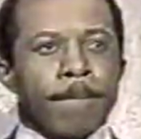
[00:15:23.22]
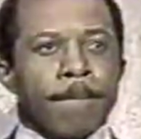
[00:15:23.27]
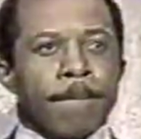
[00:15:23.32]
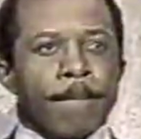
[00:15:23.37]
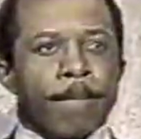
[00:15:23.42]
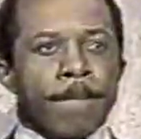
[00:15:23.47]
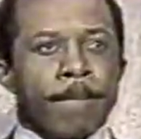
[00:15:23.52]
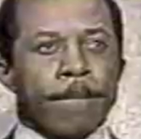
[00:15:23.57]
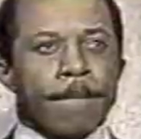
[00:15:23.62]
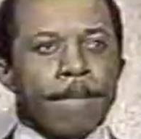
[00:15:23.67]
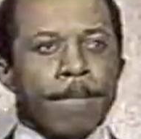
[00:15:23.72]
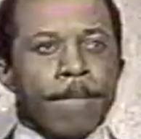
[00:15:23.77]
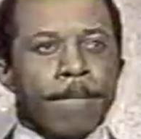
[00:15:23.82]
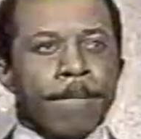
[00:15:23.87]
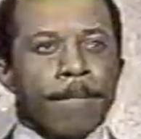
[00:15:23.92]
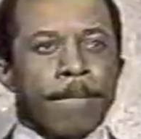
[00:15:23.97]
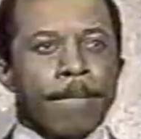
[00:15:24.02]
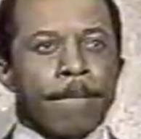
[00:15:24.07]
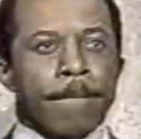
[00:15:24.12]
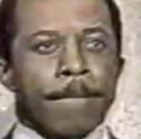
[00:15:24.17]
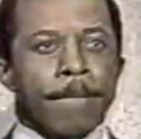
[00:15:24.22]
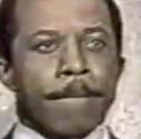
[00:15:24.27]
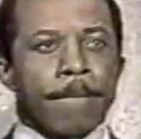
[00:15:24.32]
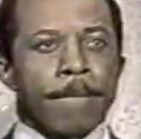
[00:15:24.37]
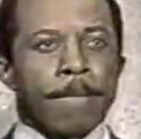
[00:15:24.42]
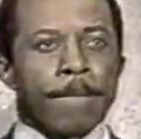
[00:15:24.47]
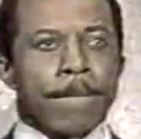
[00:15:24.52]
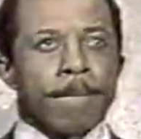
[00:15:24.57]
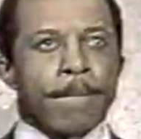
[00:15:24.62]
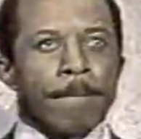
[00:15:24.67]
IMF.
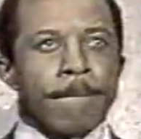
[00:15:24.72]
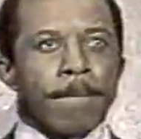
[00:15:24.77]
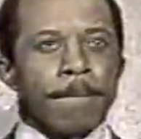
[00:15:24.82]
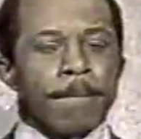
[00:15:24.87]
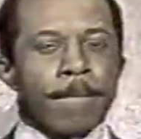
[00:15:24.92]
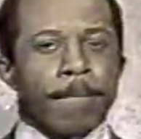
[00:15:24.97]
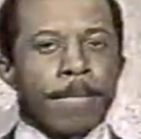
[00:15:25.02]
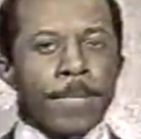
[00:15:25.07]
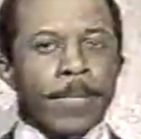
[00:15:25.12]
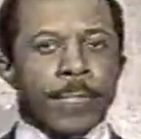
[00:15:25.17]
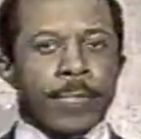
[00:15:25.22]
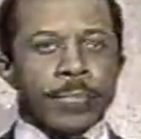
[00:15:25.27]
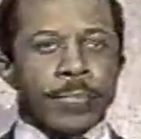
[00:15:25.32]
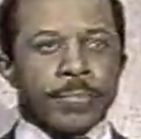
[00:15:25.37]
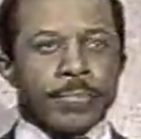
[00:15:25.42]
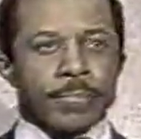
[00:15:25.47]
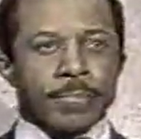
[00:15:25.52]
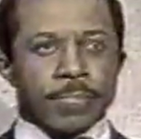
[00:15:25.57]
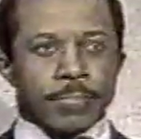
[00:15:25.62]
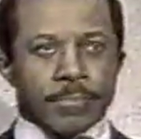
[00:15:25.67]
Here's your extra time.